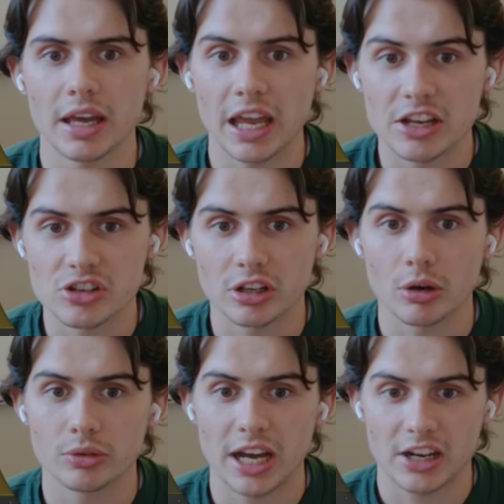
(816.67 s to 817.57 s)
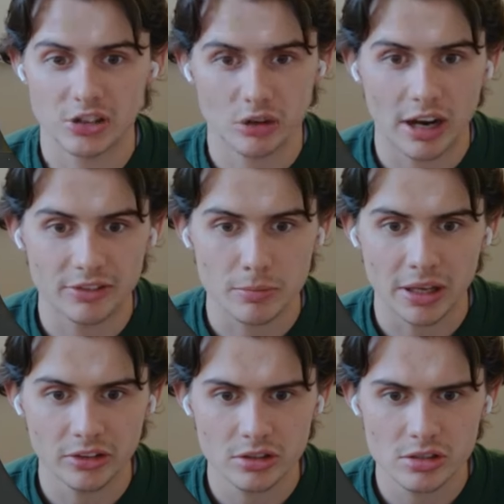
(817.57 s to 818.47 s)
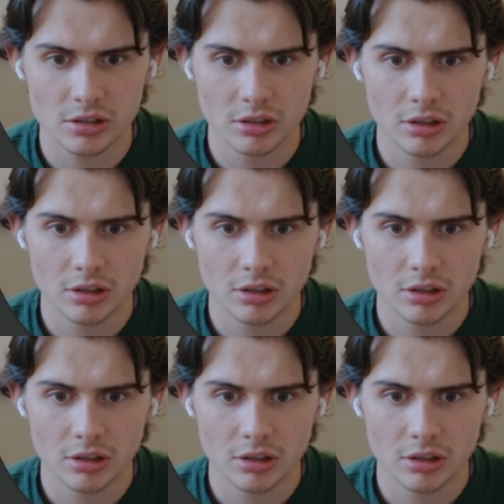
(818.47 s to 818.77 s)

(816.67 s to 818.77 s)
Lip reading: agent goes to actually craft a message,